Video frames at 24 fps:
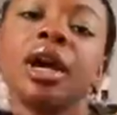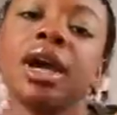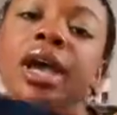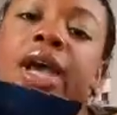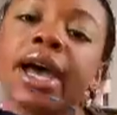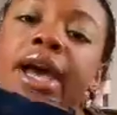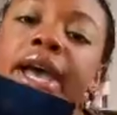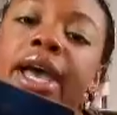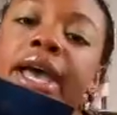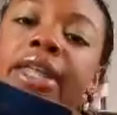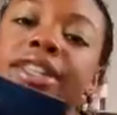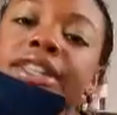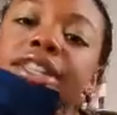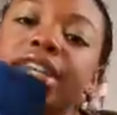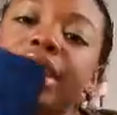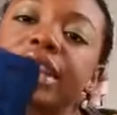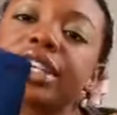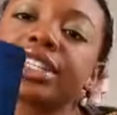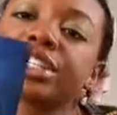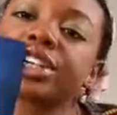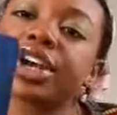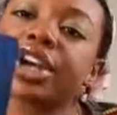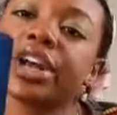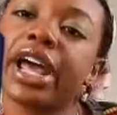And the
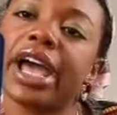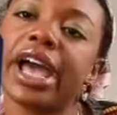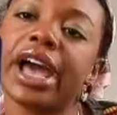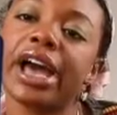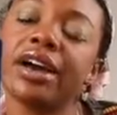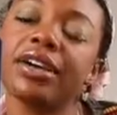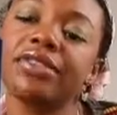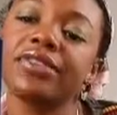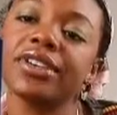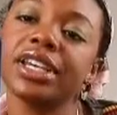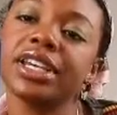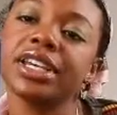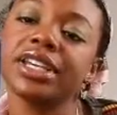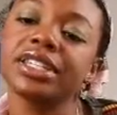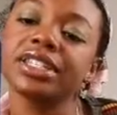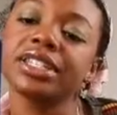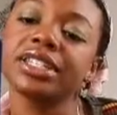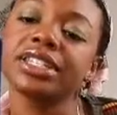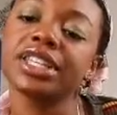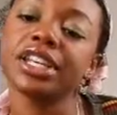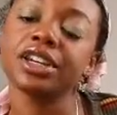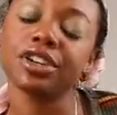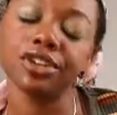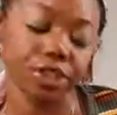next card I have
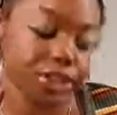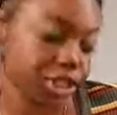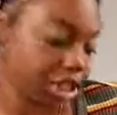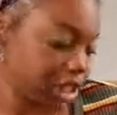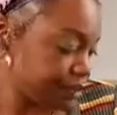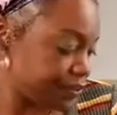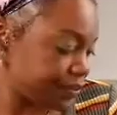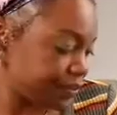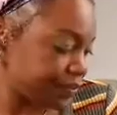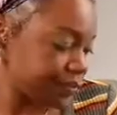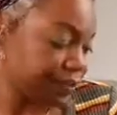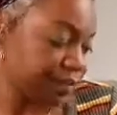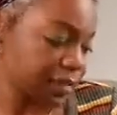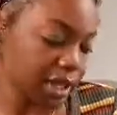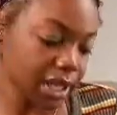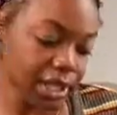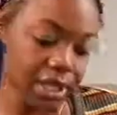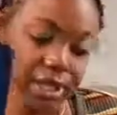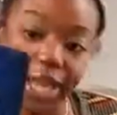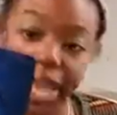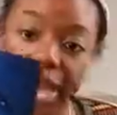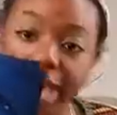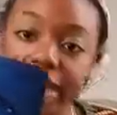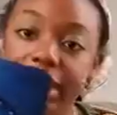is Synergy.
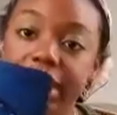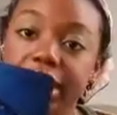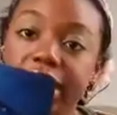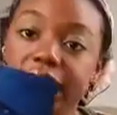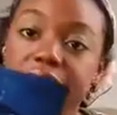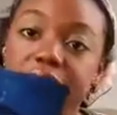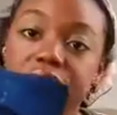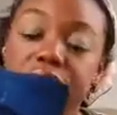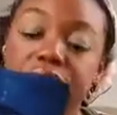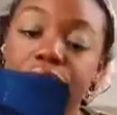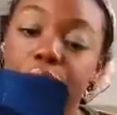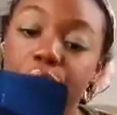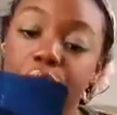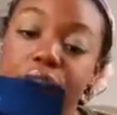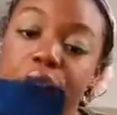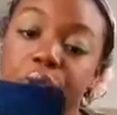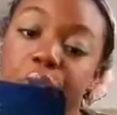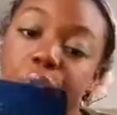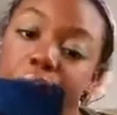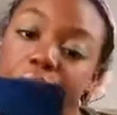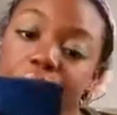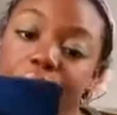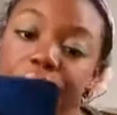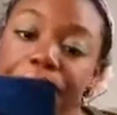That is
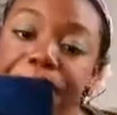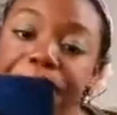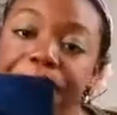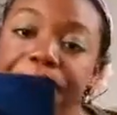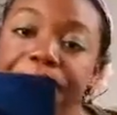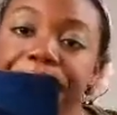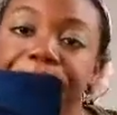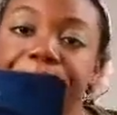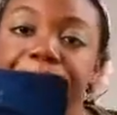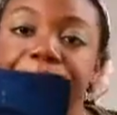41,